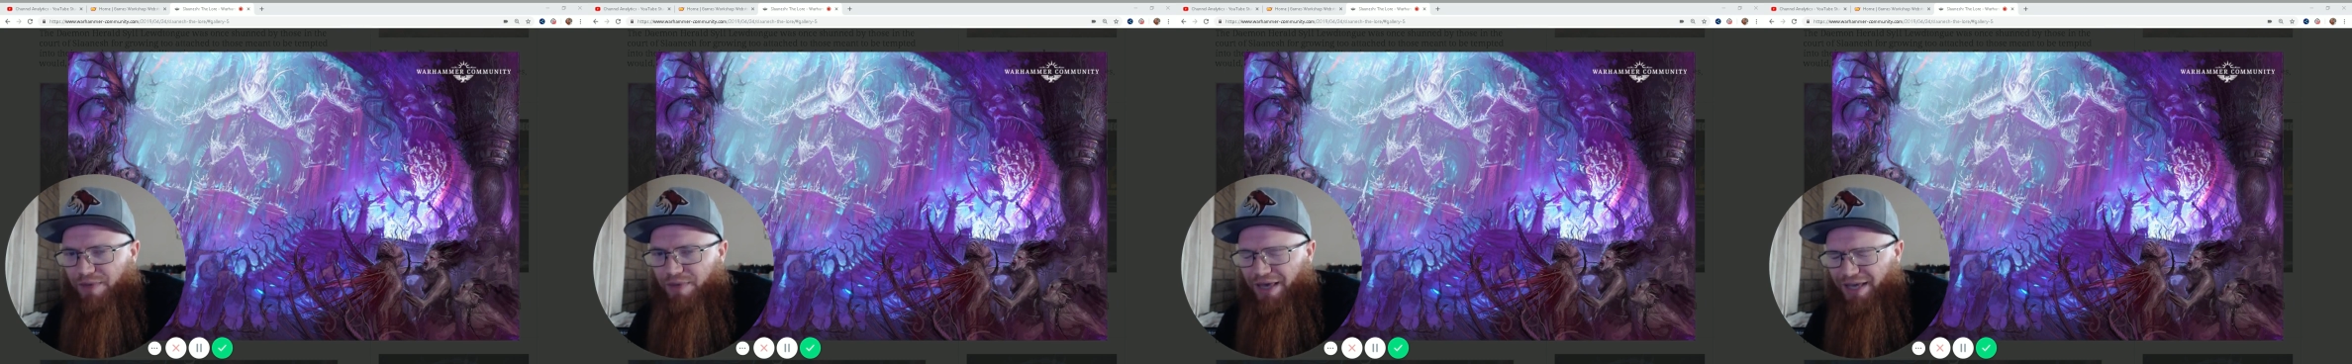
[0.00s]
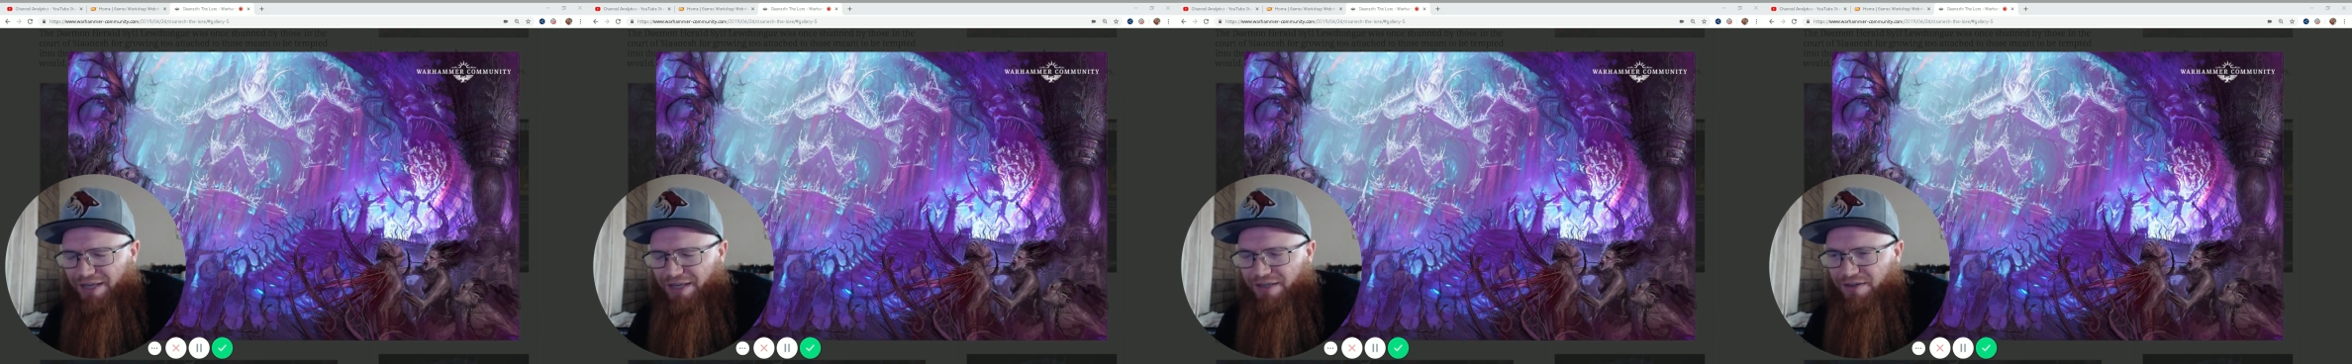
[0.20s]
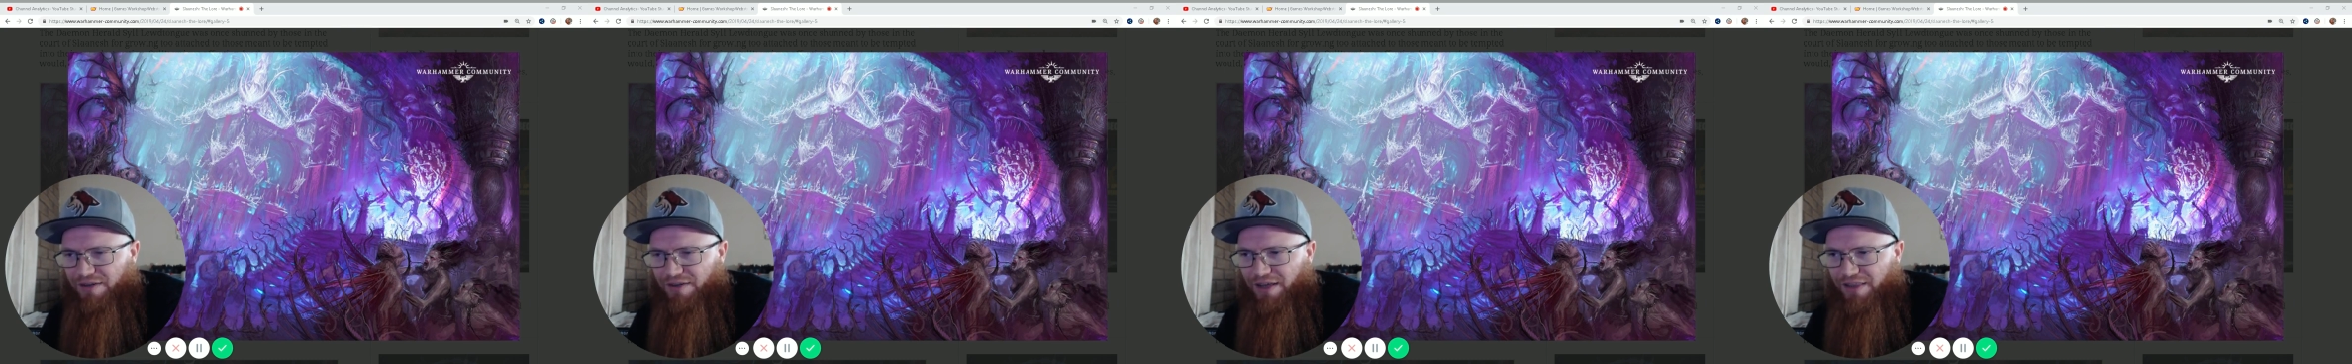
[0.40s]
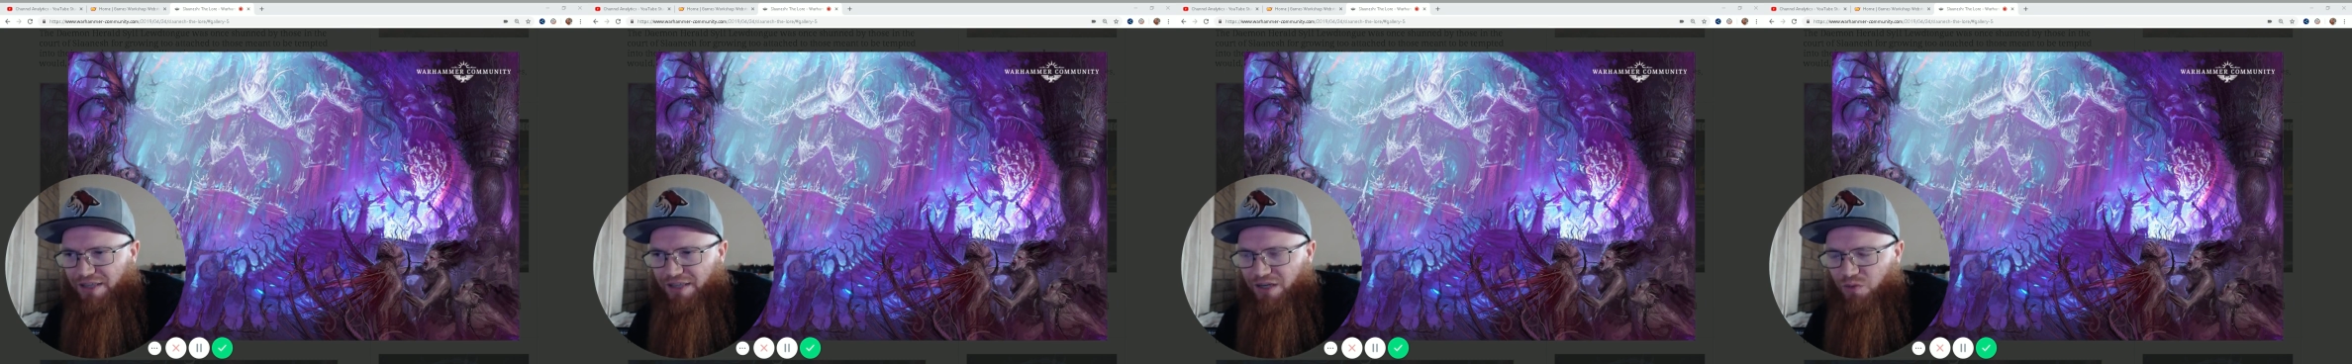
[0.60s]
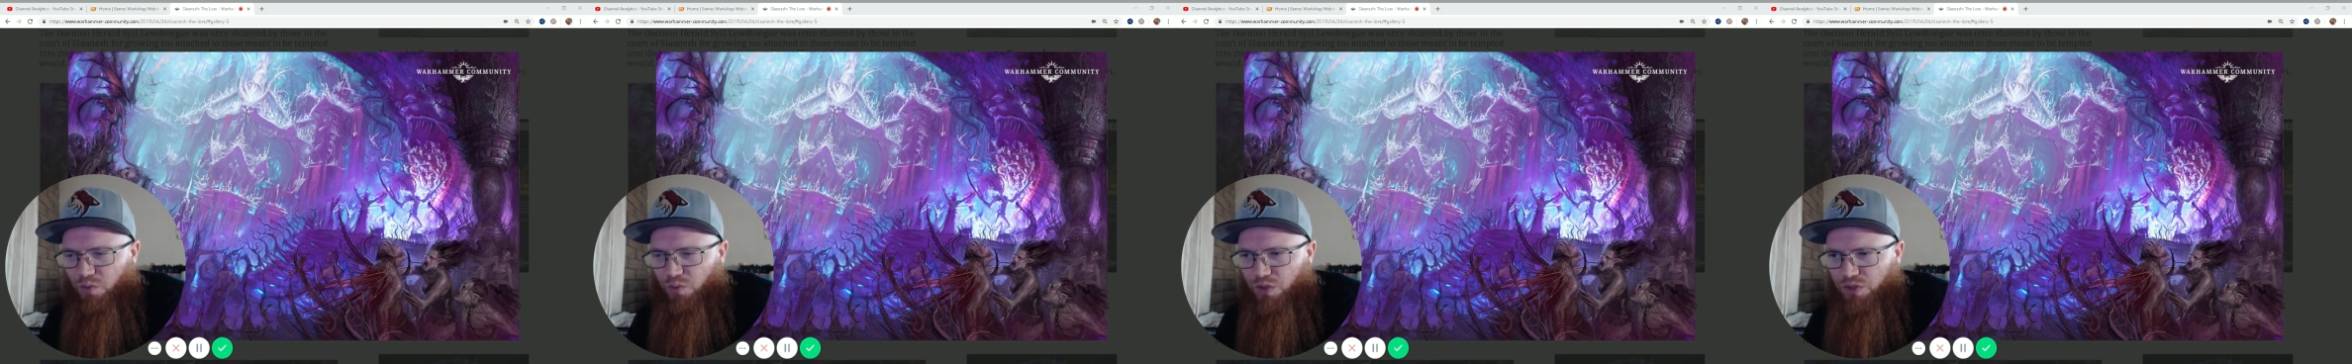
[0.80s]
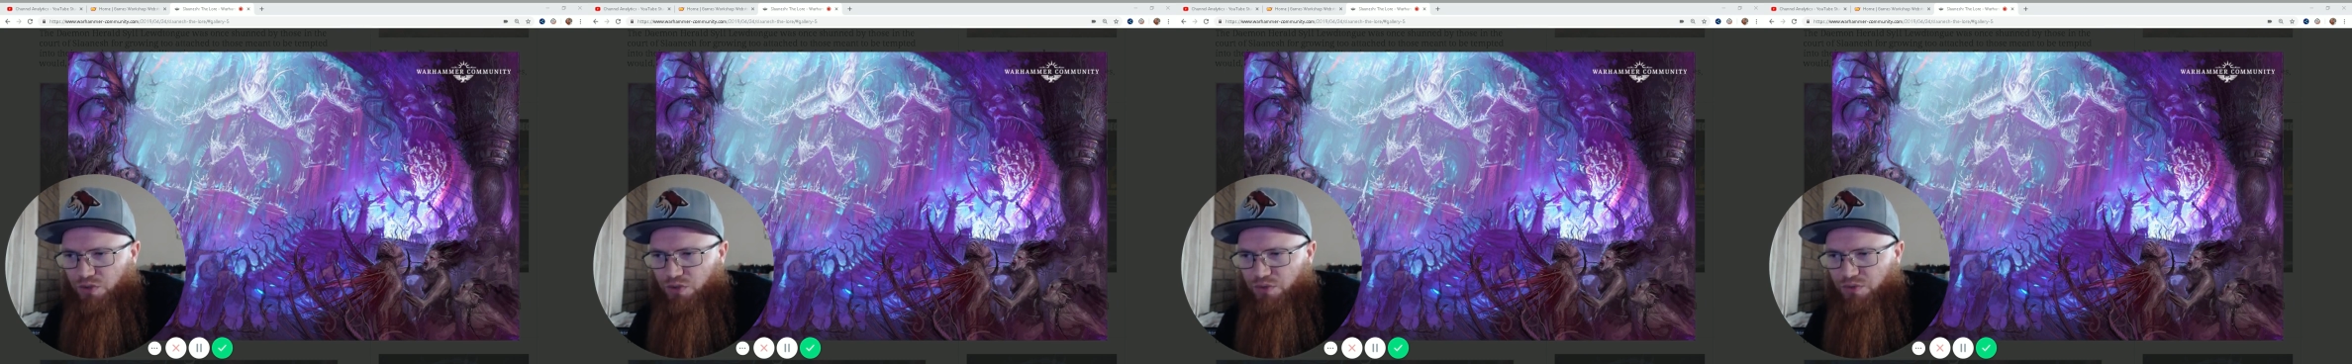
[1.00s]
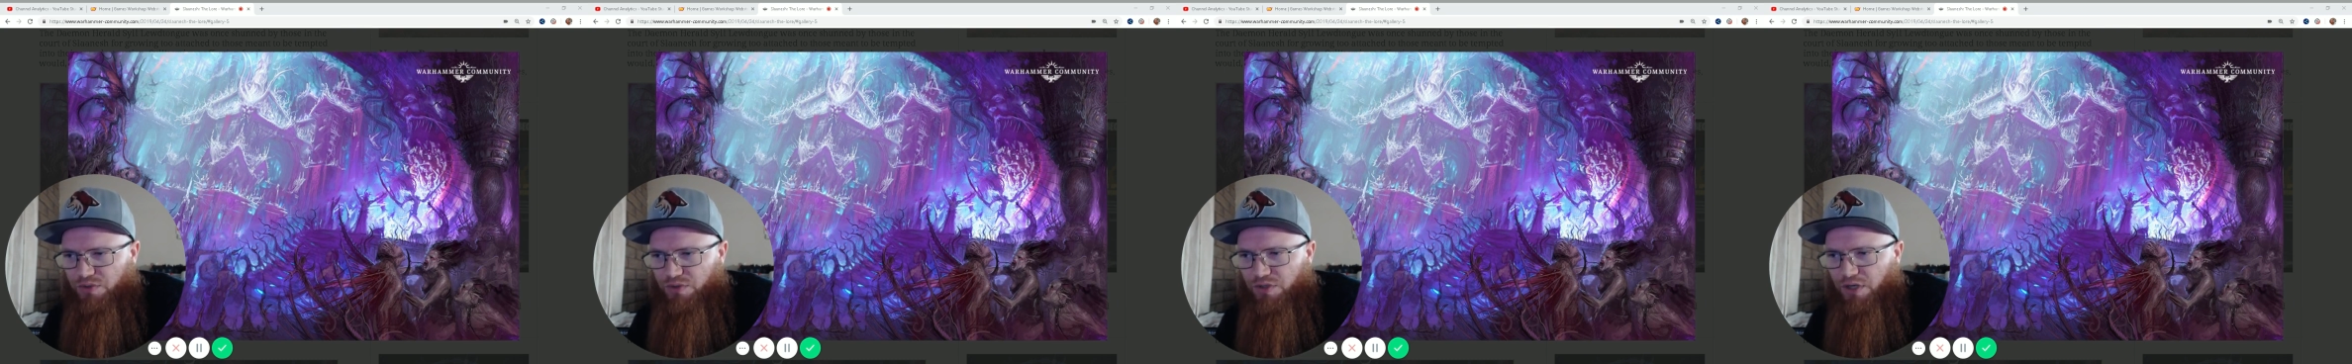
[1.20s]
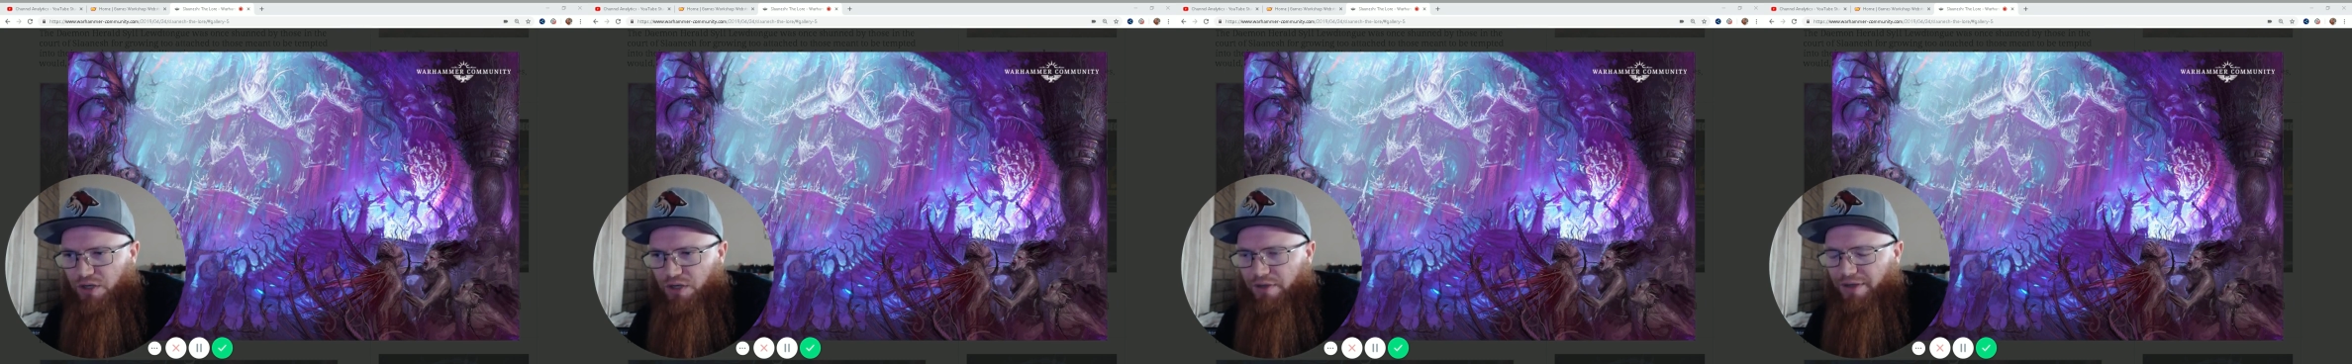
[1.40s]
hit and then wound